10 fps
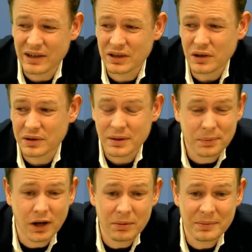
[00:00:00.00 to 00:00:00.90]
know. The
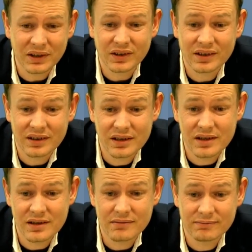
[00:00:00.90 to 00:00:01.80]
problem is,
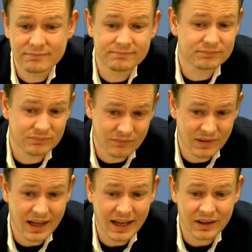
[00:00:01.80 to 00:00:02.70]

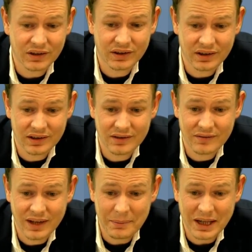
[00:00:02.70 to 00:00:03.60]
as
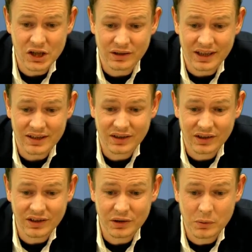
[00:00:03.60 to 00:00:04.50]
I mentioned, that
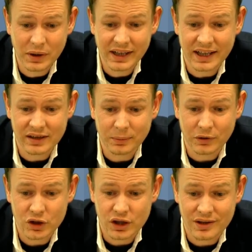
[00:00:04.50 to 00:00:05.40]
since you will get this
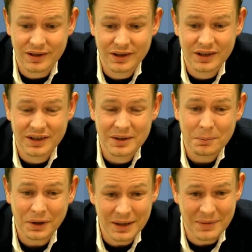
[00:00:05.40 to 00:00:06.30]
position
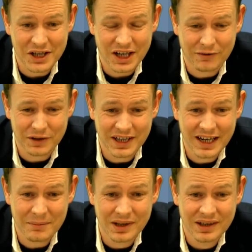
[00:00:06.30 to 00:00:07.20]
pretty much every game,